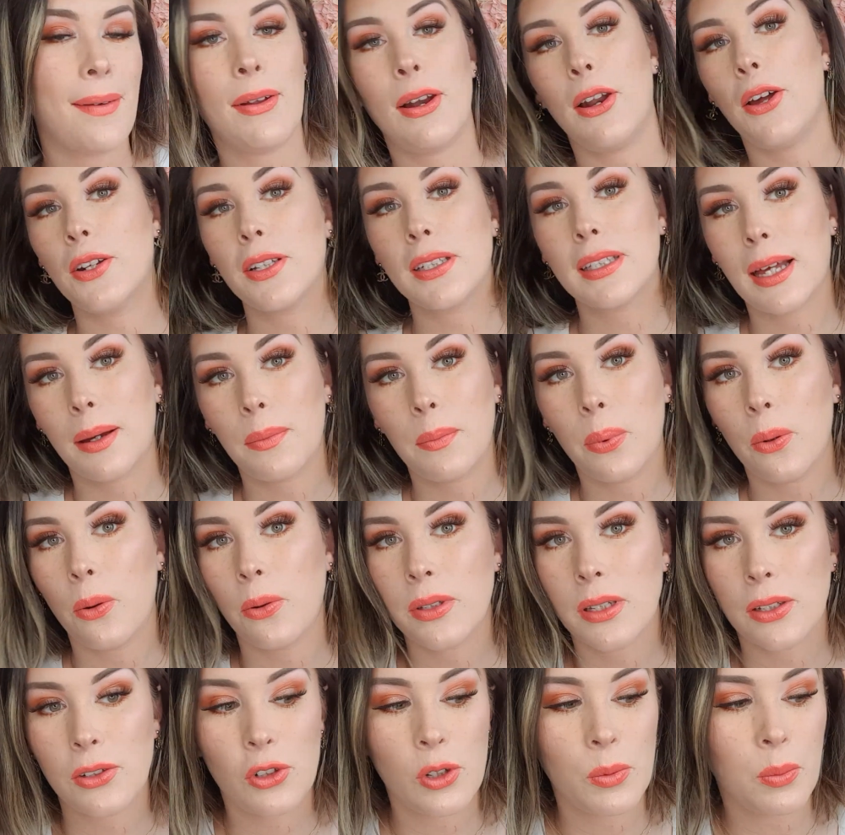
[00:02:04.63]
a load of
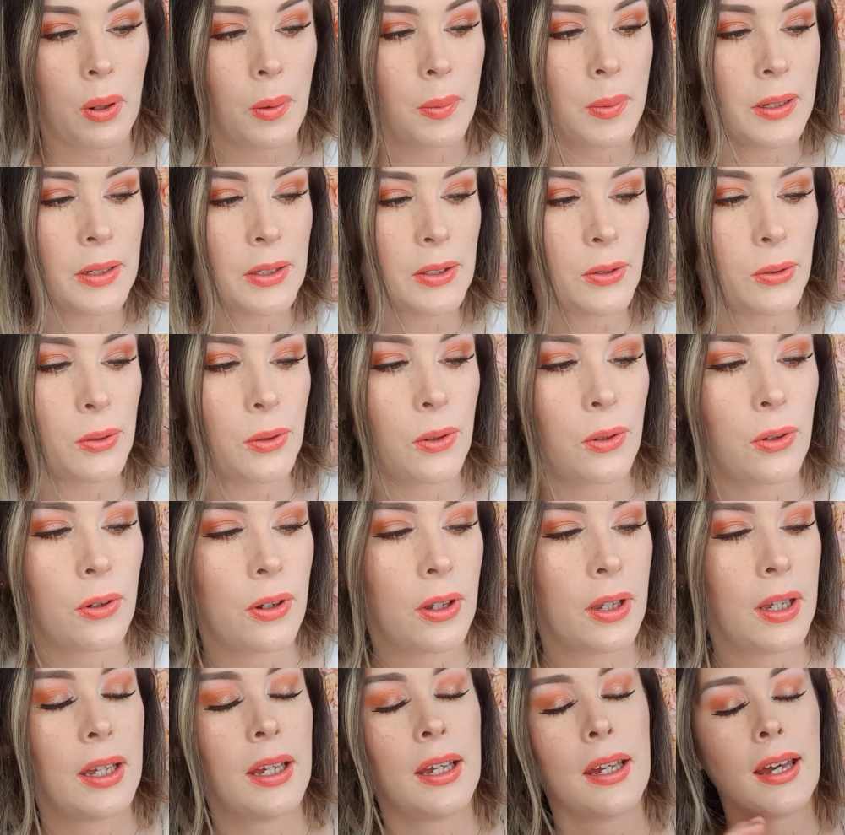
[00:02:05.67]
samples, as you probably saw.
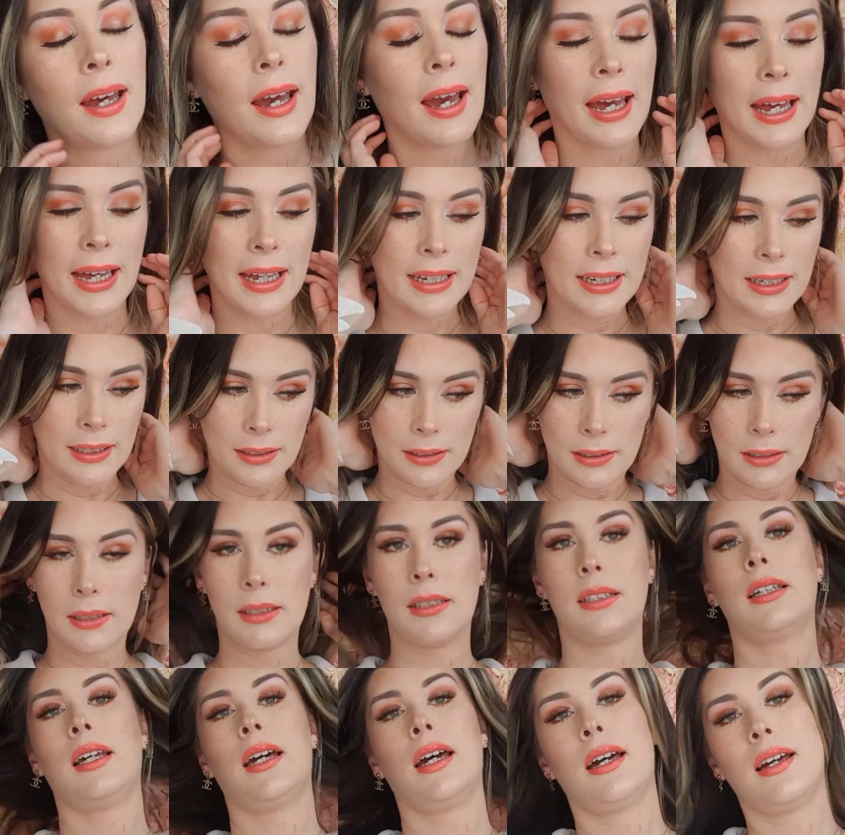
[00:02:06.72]
And
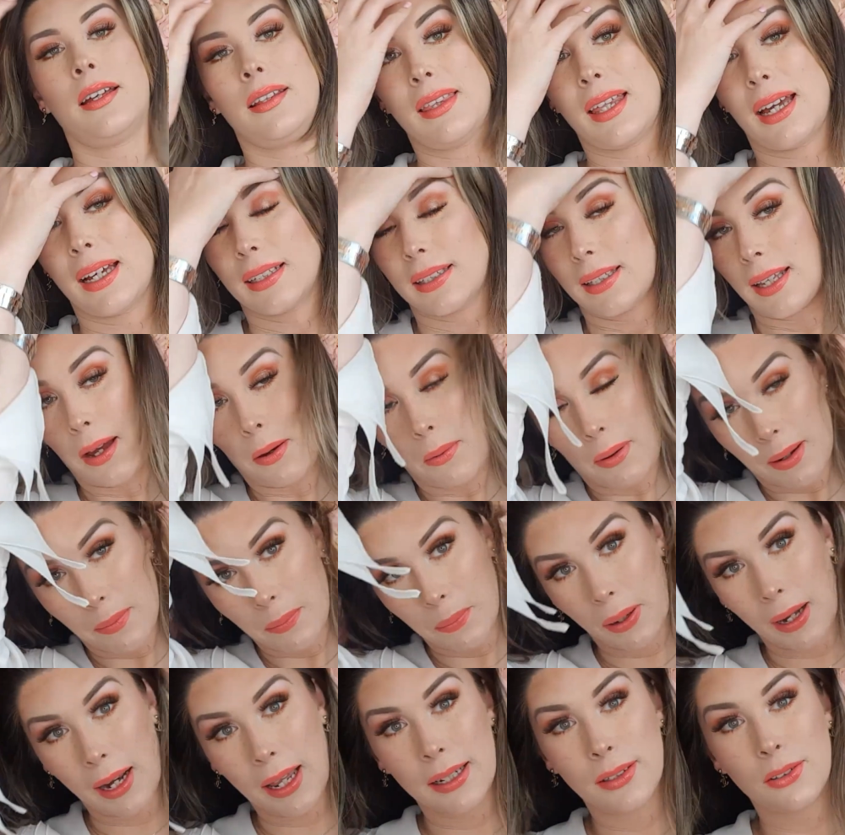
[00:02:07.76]
that's how I
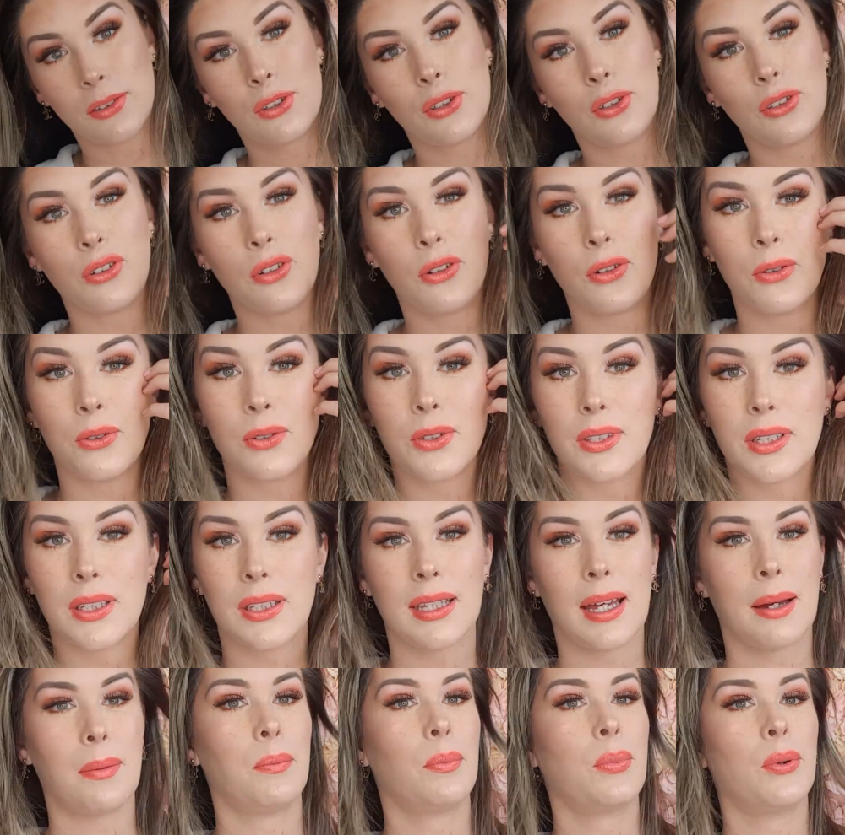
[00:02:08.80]
plan to use the
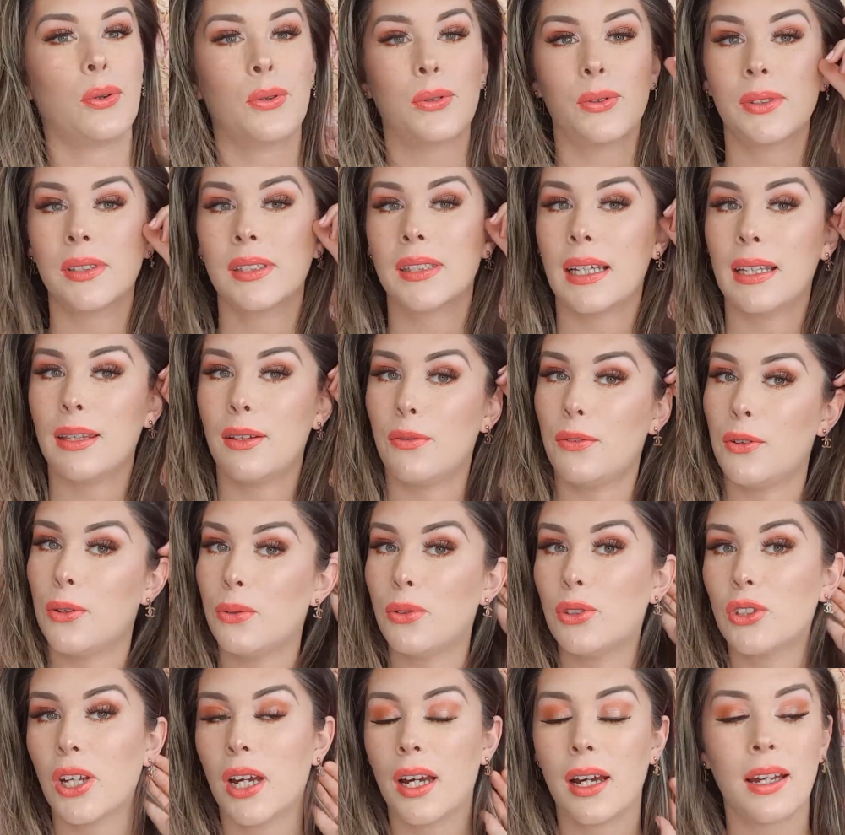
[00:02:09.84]
samples in the
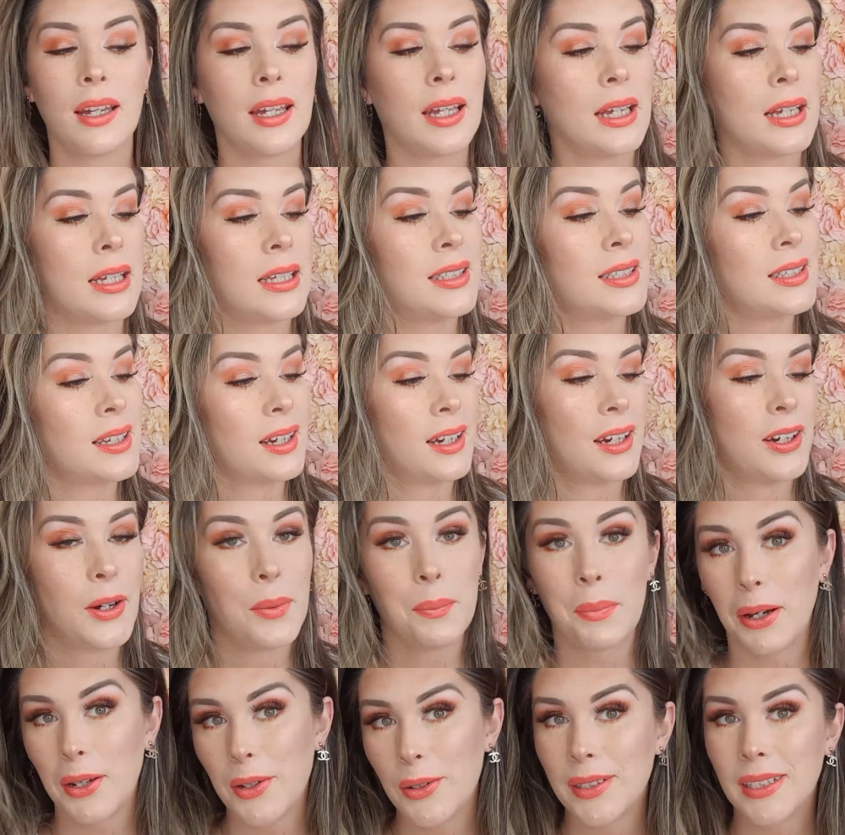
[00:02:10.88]
future, is
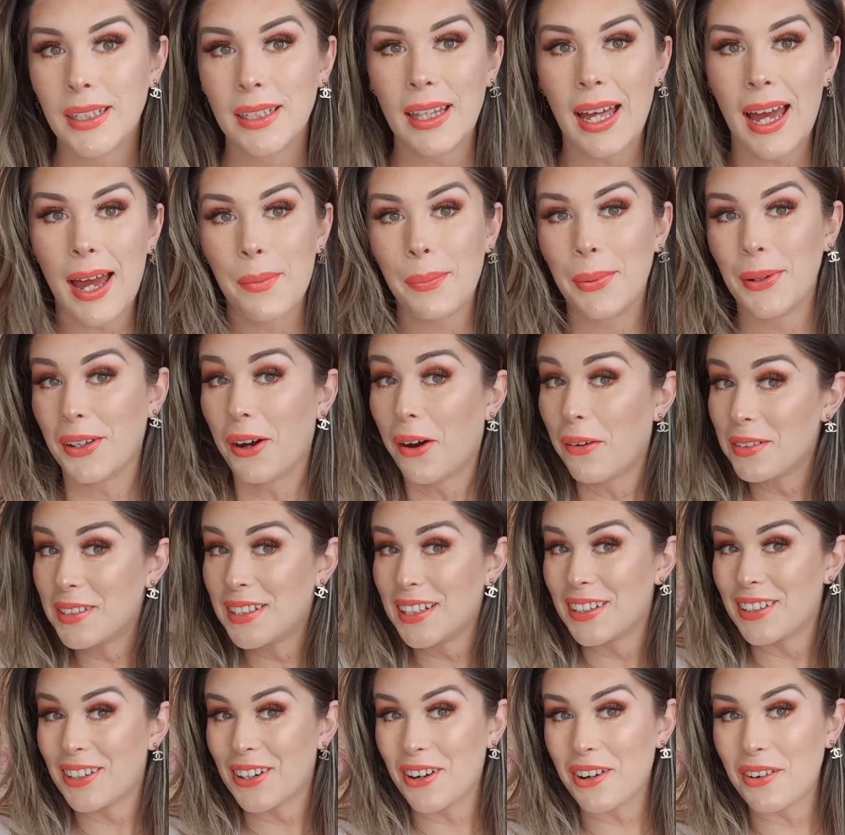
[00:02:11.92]
by using that. But
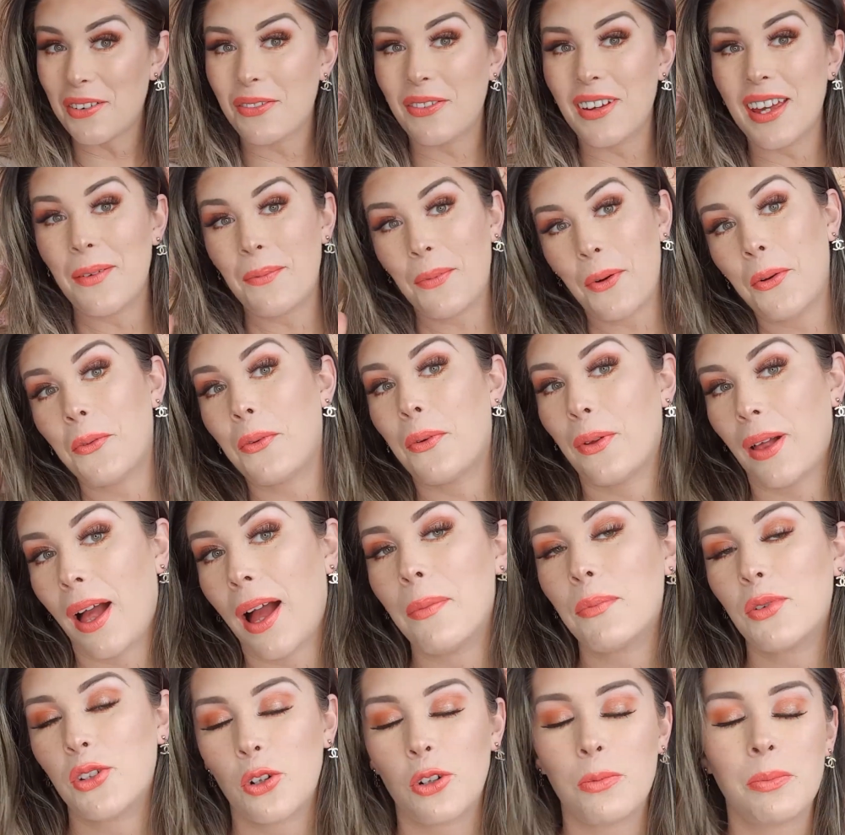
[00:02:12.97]
obviously they don't all fit, but
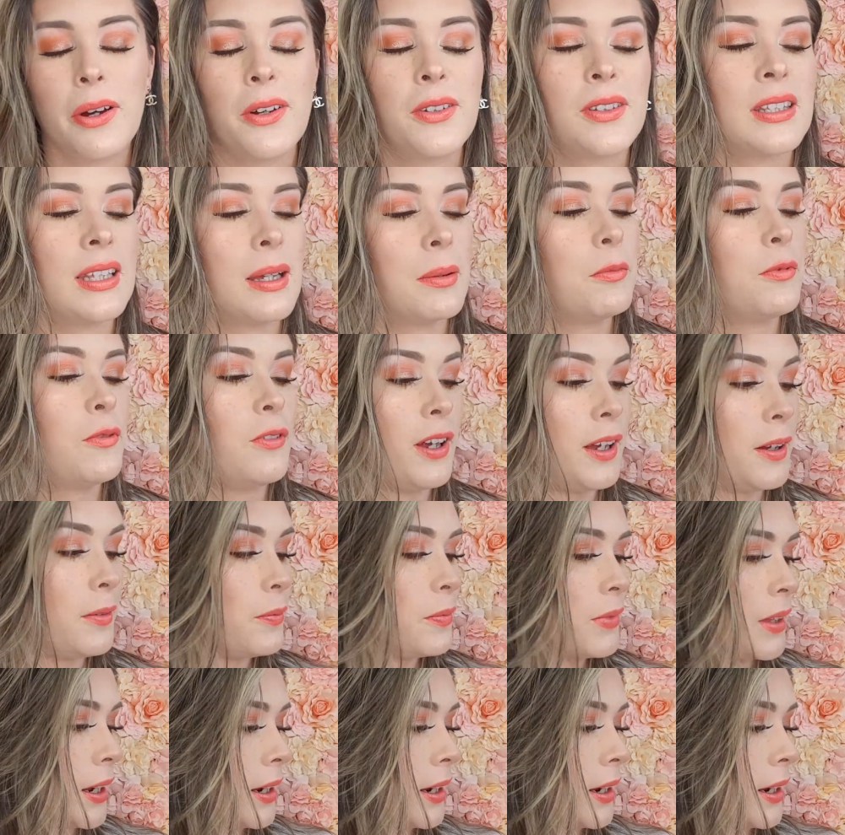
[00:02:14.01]
I'm sure most of them fit.